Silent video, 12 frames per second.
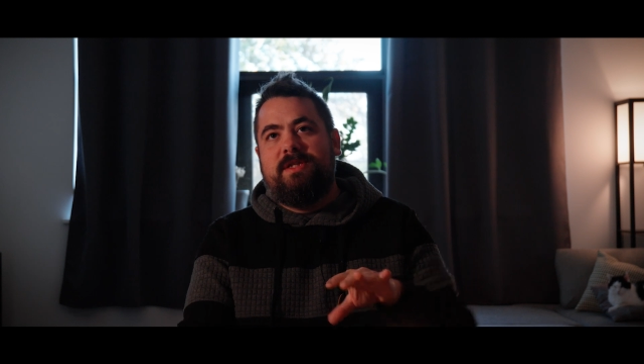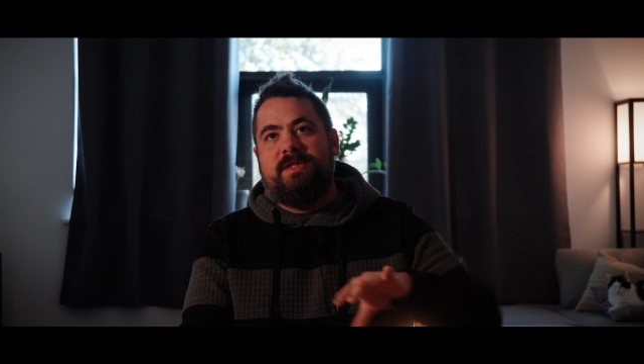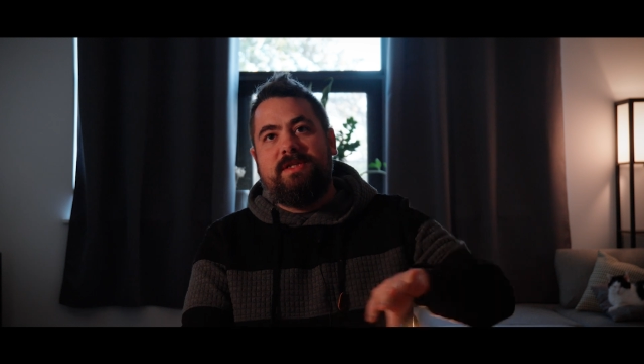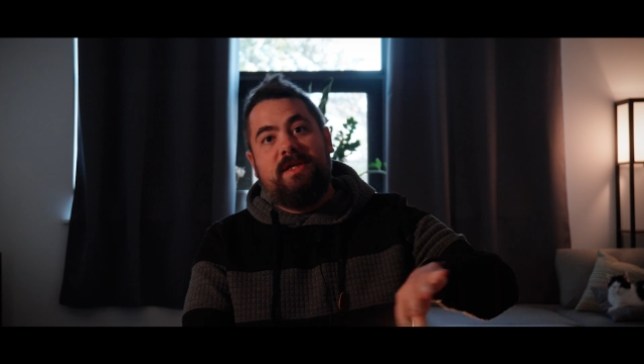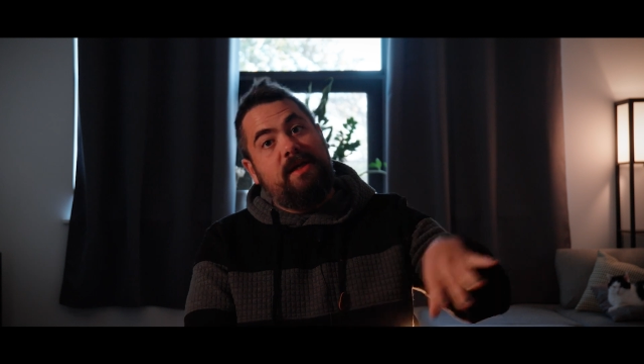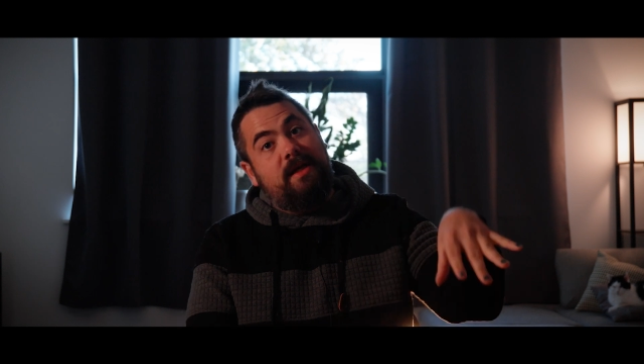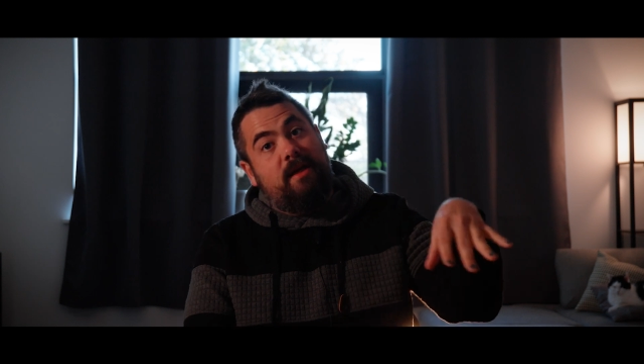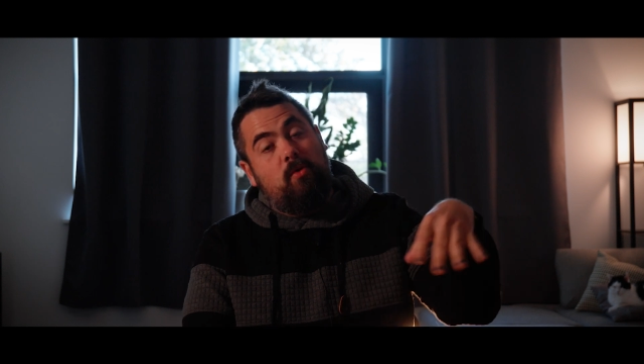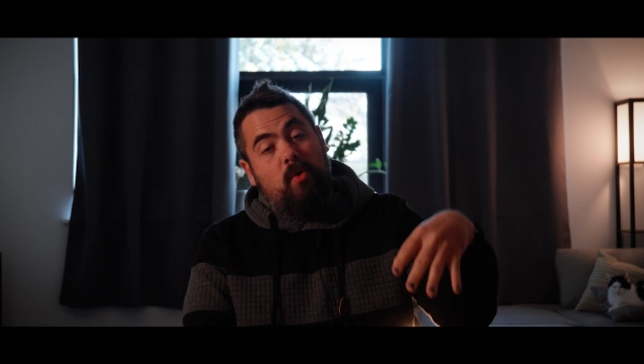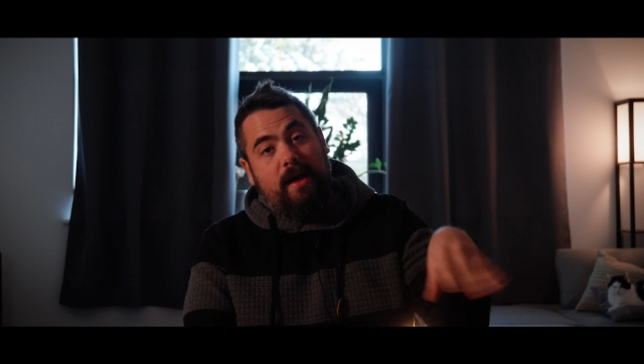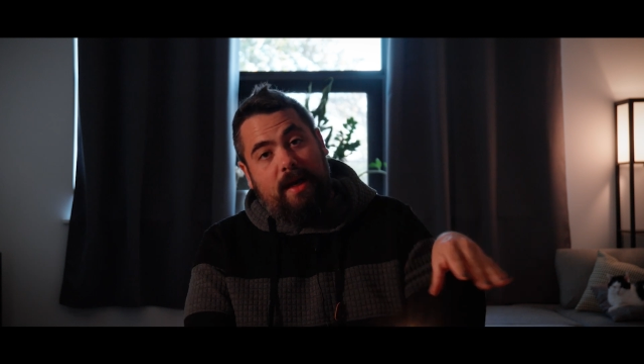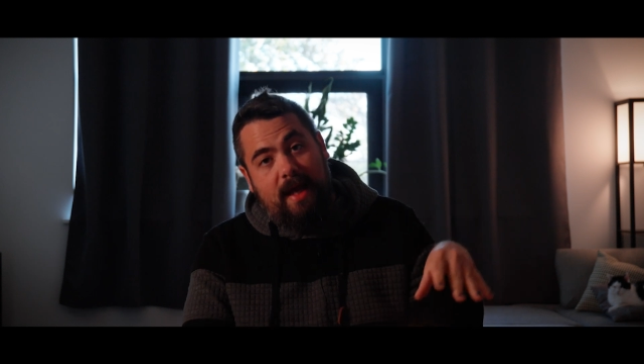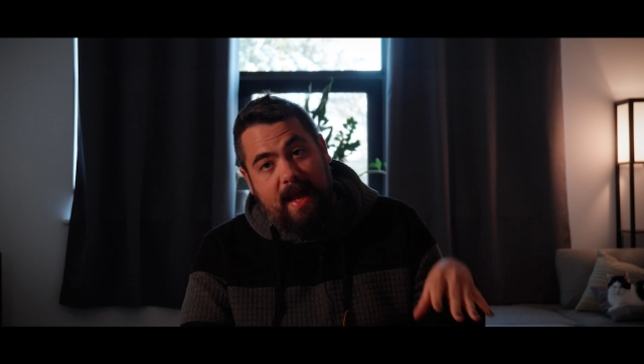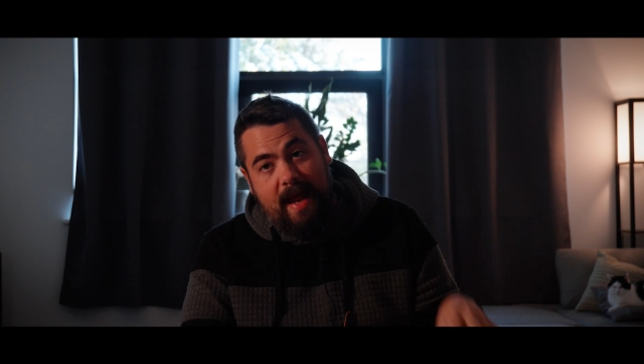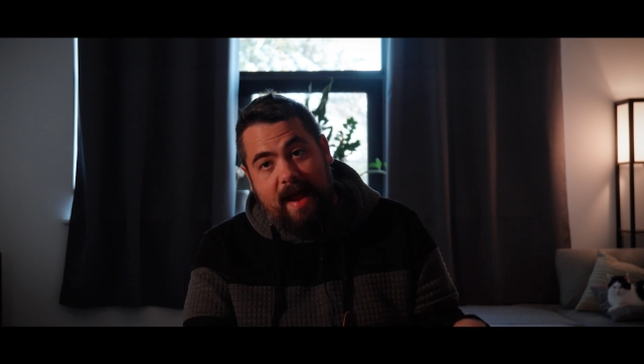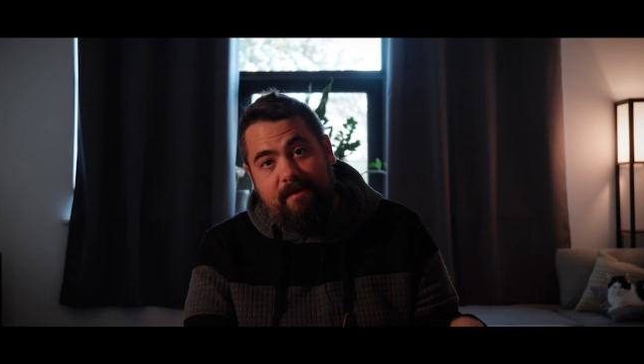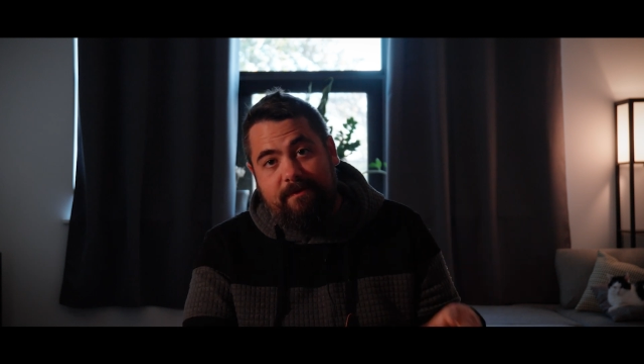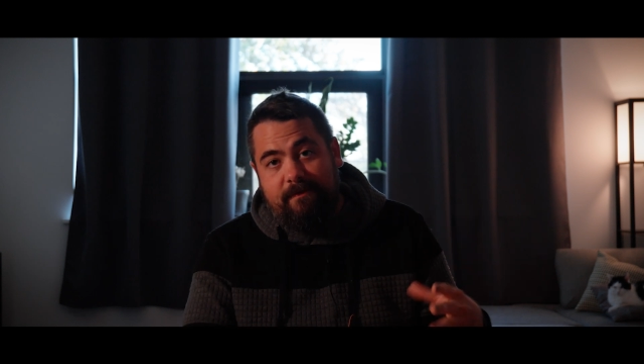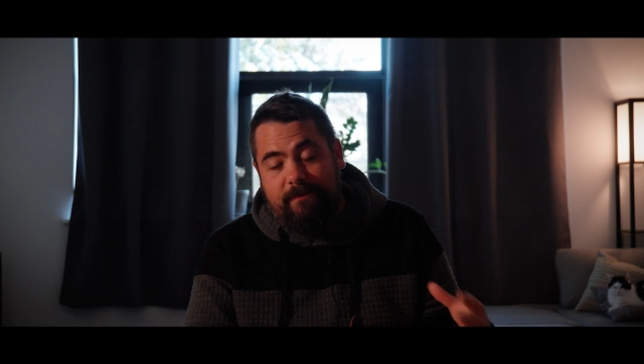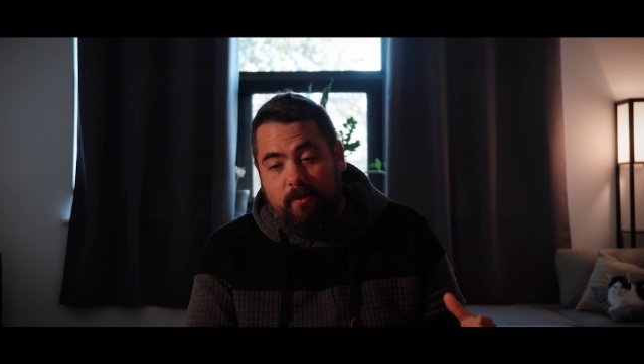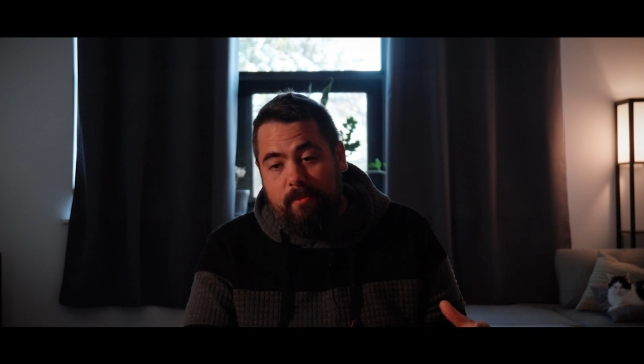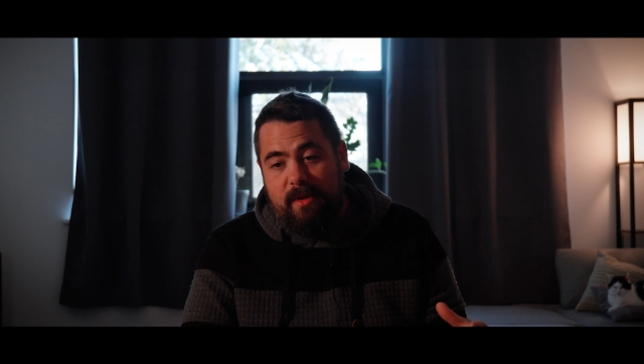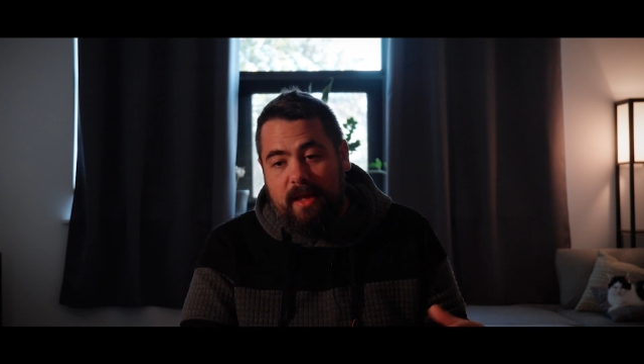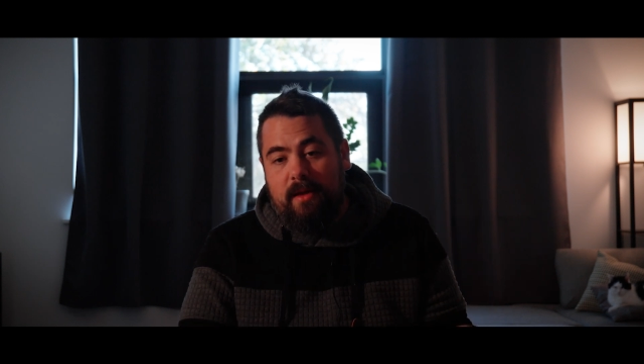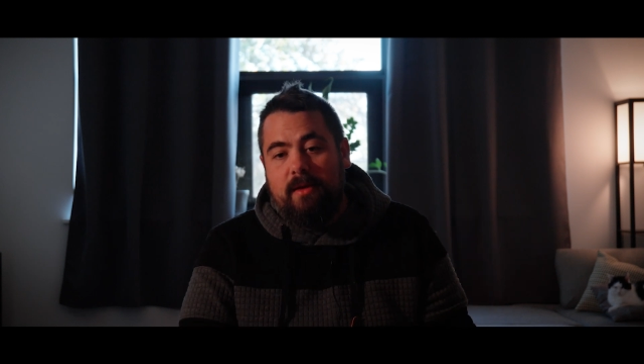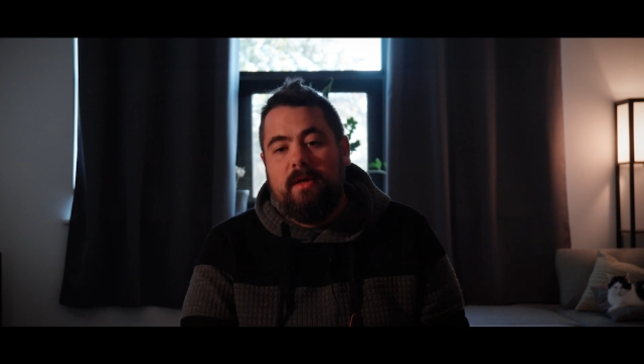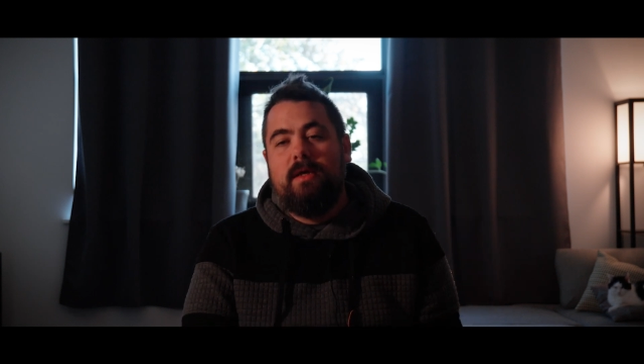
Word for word: just didn't quite have for me.